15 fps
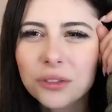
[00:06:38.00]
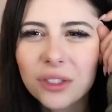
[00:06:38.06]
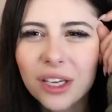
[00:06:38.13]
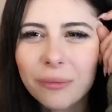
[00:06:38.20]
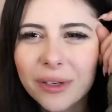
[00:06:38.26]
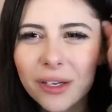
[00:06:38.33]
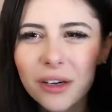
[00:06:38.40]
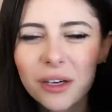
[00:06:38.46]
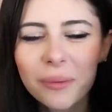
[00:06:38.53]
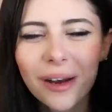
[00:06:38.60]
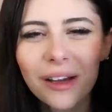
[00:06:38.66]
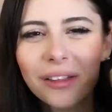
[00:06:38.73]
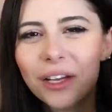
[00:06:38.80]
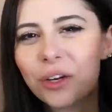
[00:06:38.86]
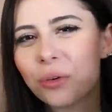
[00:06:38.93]
Also, can we talk about
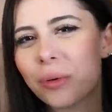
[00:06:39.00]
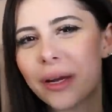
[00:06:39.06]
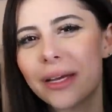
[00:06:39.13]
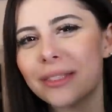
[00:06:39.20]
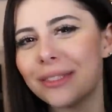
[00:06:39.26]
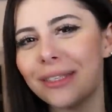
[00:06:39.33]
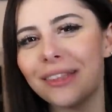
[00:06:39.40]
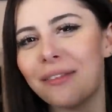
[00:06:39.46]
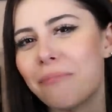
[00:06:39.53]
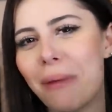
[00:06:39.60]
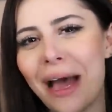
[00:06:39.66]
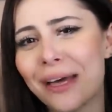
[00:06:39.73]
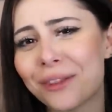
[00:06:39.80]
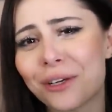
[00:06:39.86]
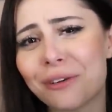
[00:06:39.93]
how like crazy the
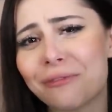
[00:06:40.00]
math